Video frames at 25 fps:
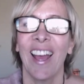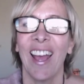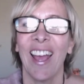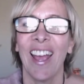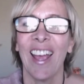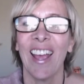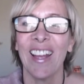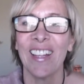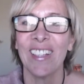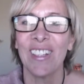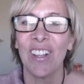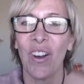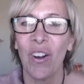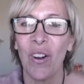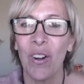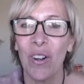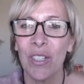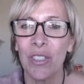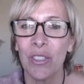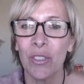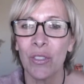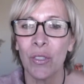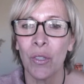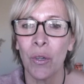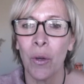and
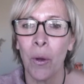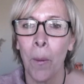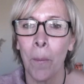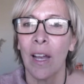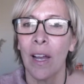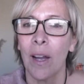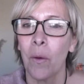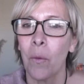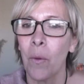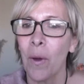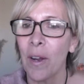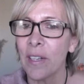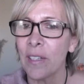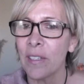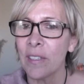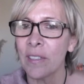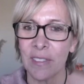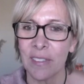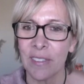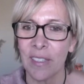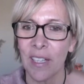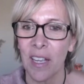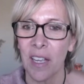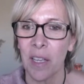also what is the